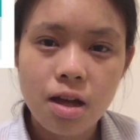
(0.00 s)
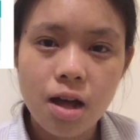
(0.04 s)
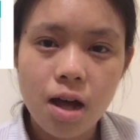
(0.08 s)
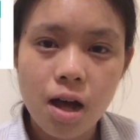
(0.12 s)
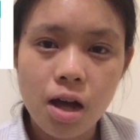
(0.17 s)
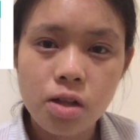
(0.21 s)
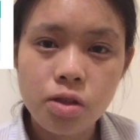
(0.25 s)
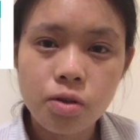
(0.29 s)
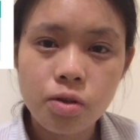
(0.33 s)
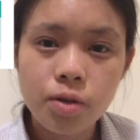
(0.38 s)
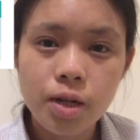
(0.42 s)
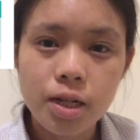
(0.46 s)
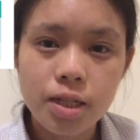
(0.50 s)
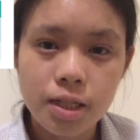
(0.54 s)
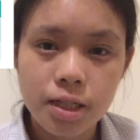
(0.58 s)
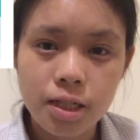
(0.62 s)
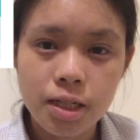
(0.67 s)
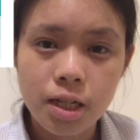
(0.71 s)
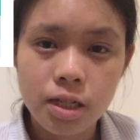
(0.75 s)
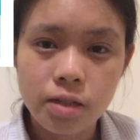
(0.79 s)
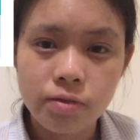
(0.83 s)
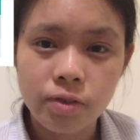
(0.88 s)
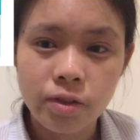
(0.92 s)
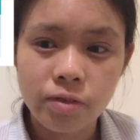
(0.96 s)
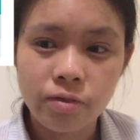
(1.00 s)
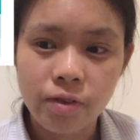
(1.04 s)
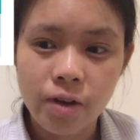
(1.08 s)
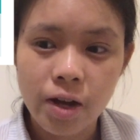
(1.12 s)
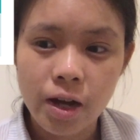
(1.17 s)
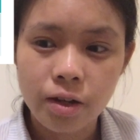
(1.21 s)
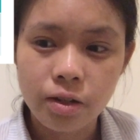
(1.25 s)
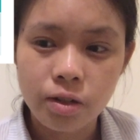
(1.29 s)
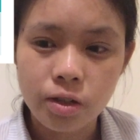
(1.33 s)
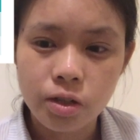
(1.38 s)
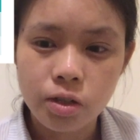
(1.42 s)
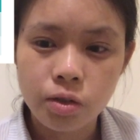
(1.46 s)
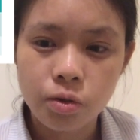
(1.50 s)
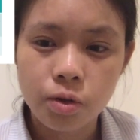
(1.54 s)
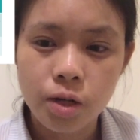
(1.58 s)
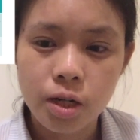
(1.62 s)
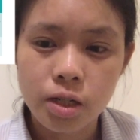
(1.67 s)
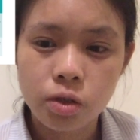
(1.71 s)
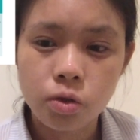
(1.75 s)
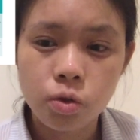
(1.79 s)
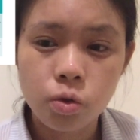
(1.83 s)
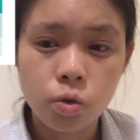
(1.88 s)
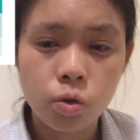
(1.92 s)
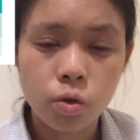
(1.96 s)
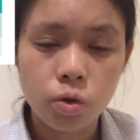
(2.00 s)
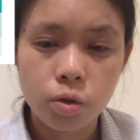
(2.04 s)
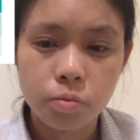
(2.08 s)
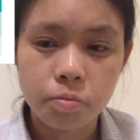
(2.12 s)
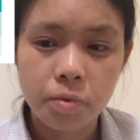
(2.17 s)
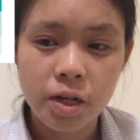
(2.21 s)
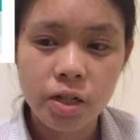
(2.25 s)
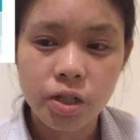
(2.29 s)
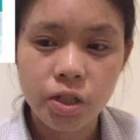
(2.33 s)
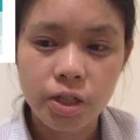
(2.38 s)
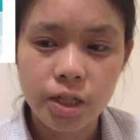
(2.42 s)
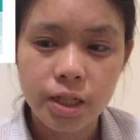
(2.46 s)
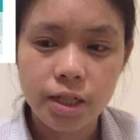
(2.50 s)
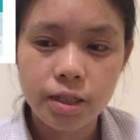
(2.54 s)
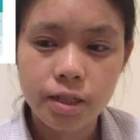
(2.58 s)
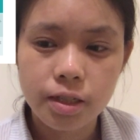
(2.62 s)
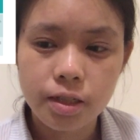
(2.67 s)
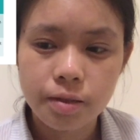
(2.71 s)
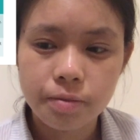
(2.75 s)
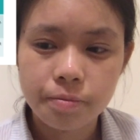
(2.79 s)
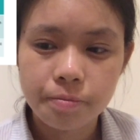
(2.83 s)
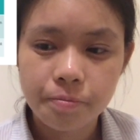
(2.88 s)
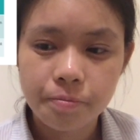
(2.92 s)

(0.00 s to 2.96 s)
either as CSV files or as Google spreadsheets.